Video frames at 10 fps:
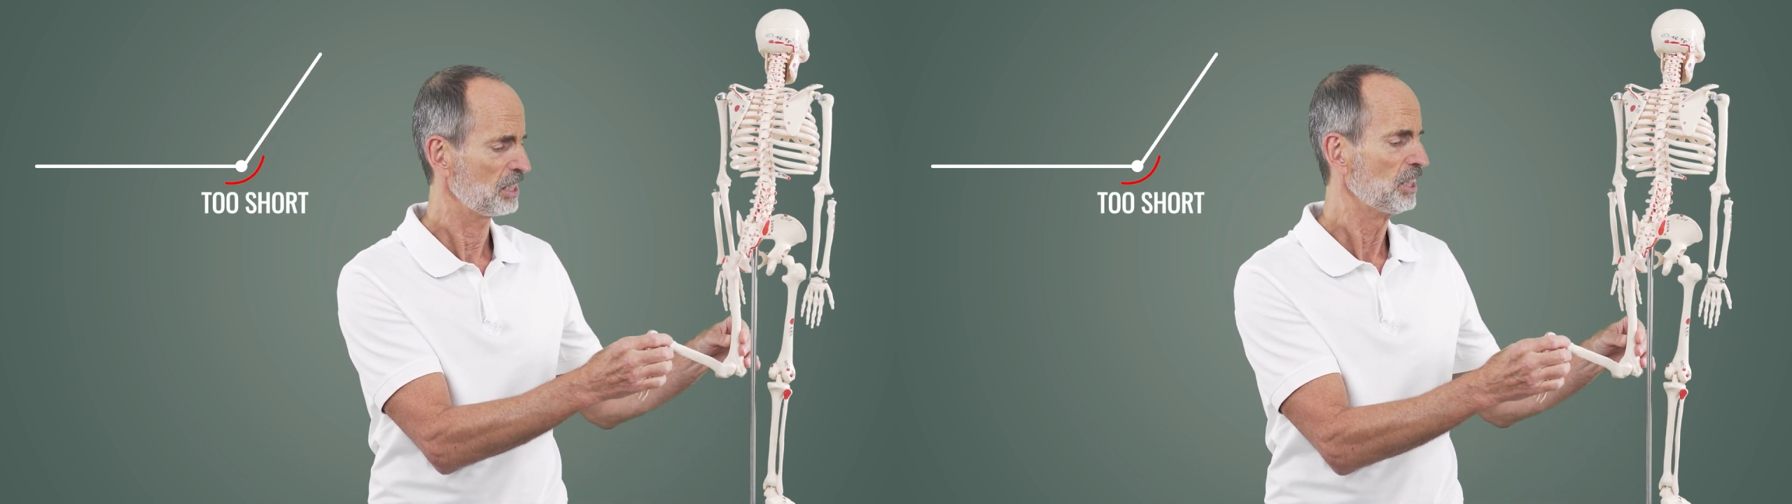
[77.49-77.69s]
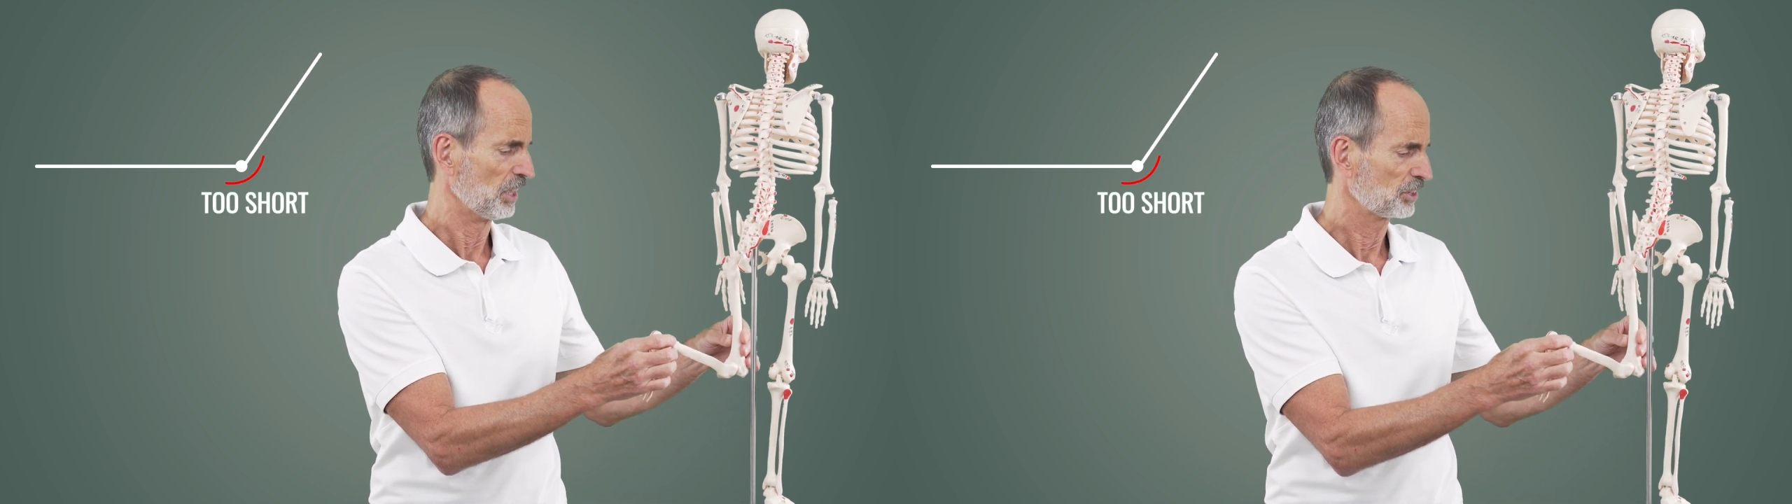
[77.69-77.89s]

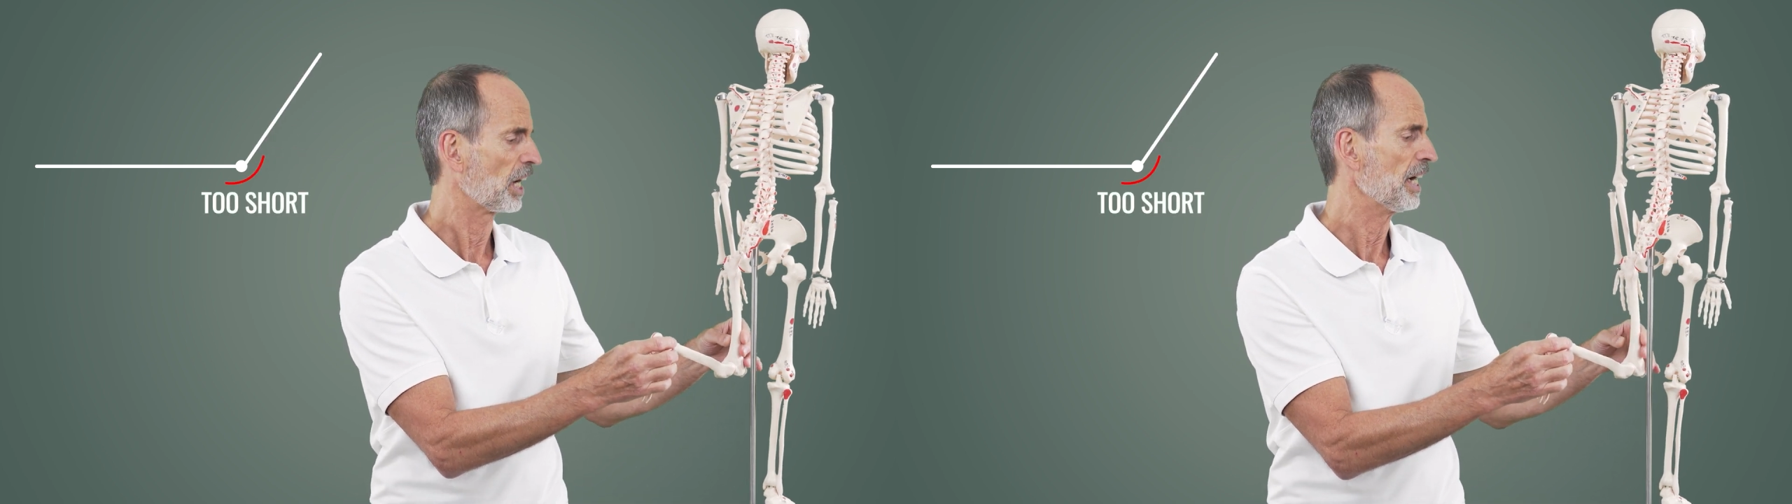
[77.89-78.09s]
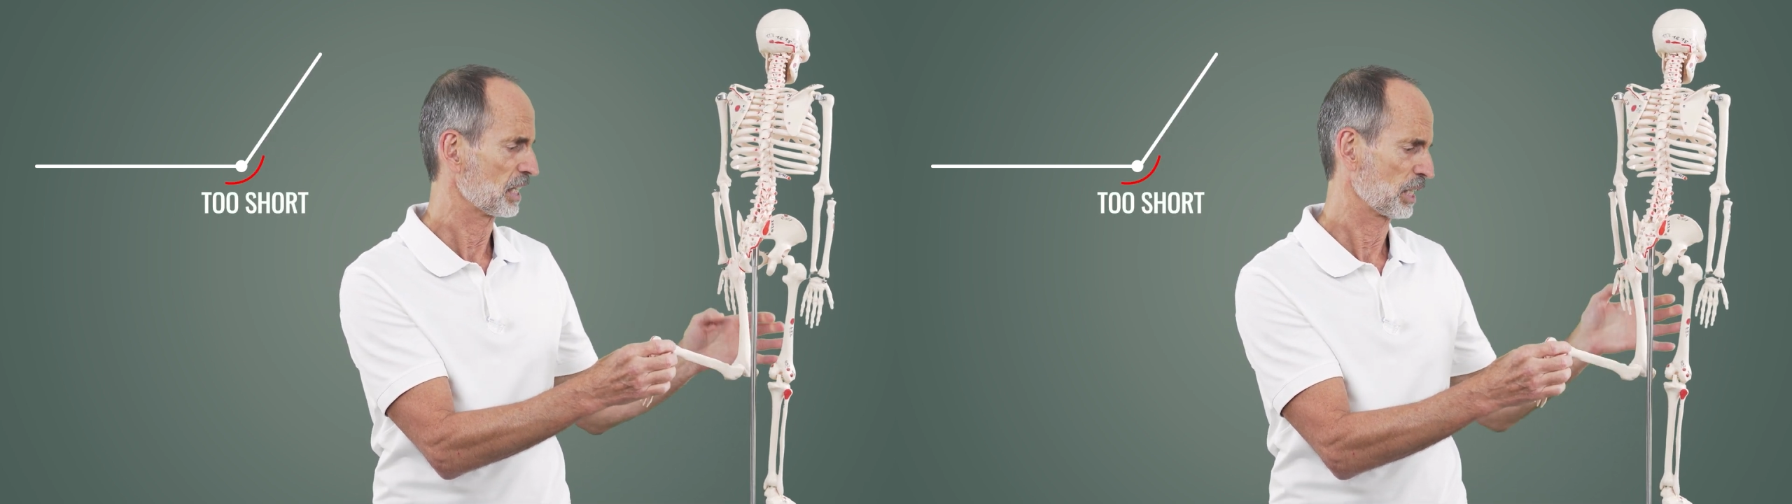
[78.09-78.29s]
there is
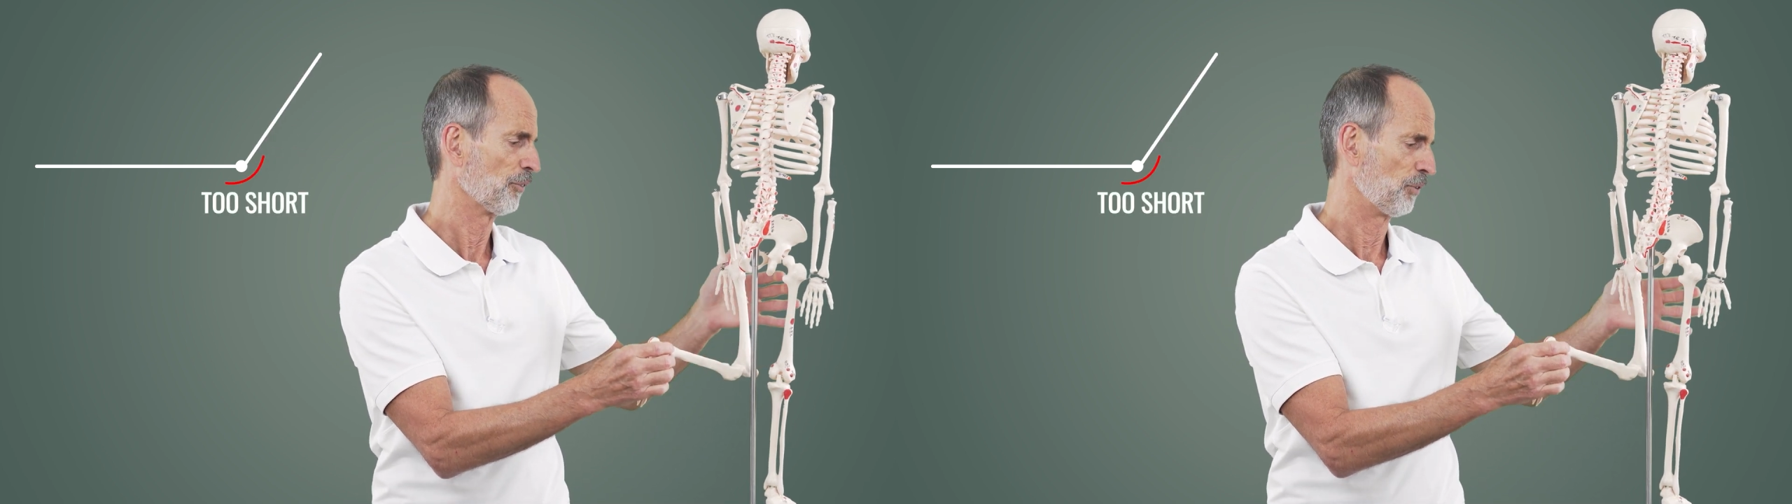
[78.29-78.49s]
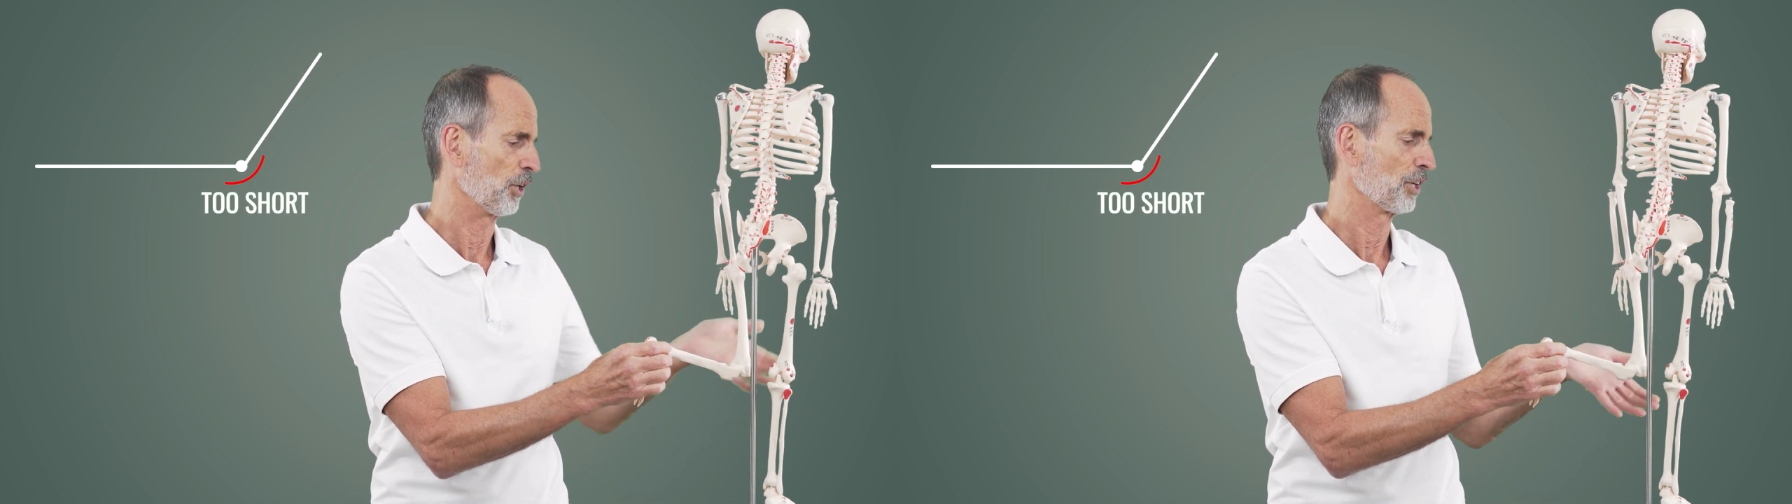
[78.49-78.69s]

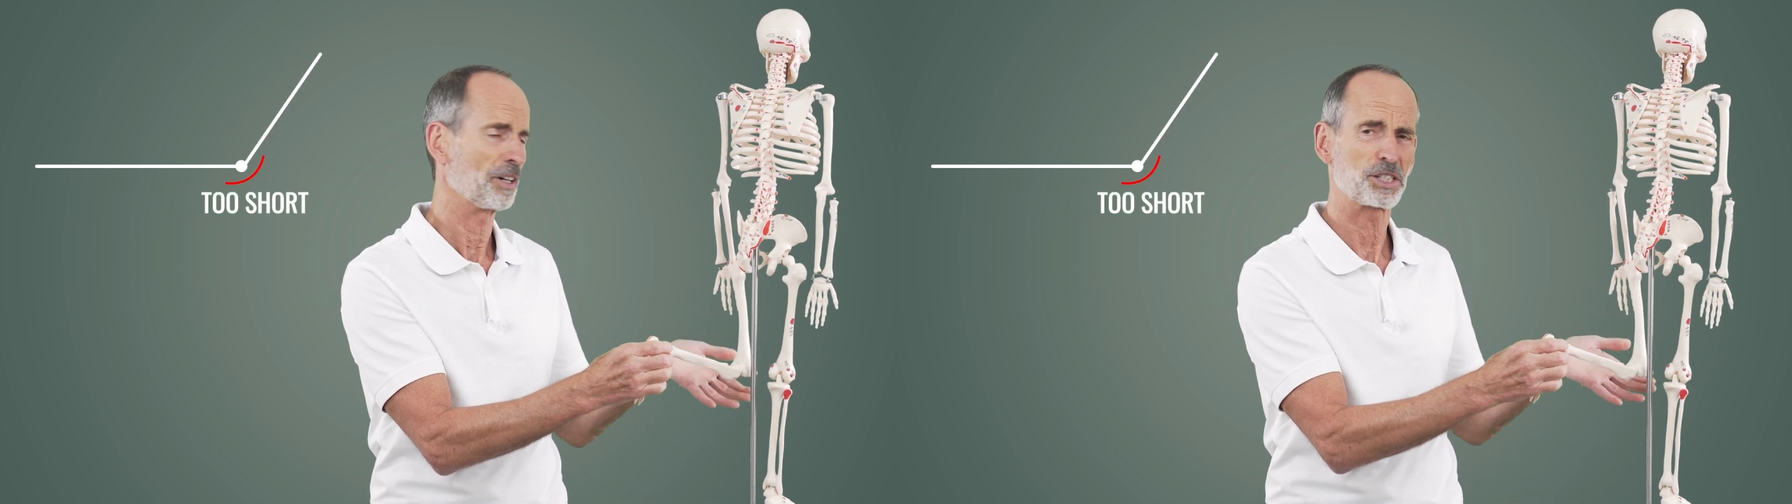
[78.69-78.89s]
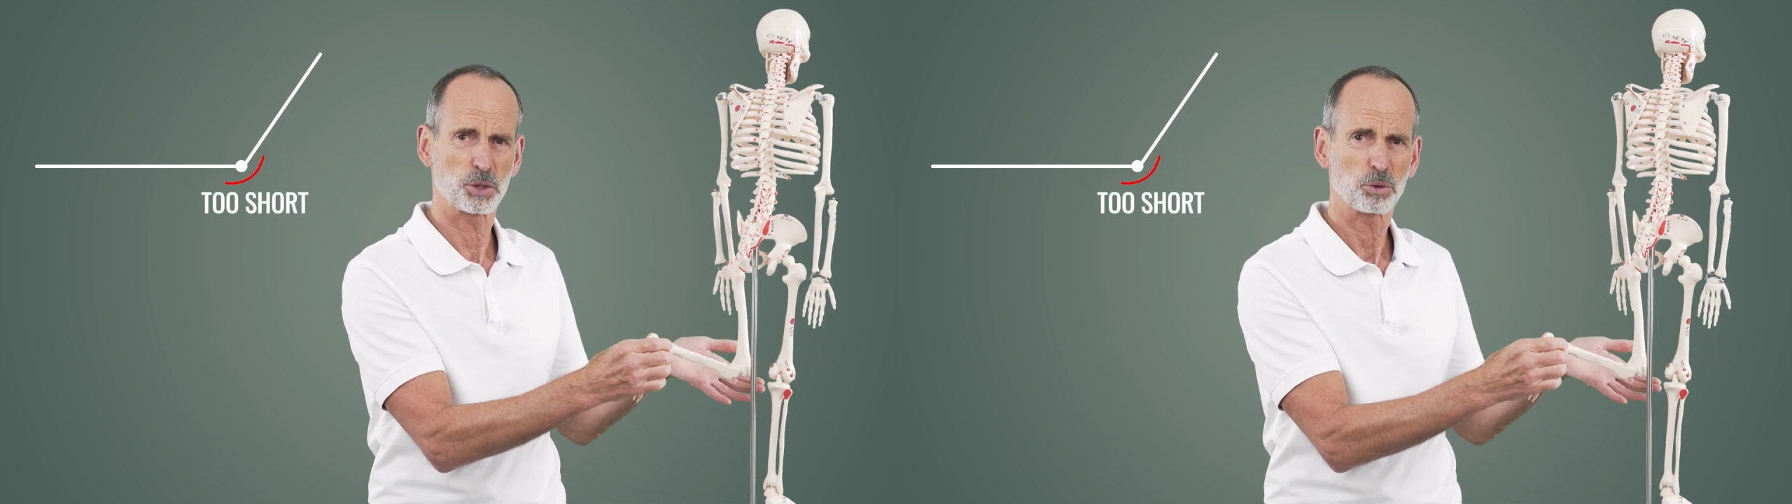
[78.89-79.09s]
something too short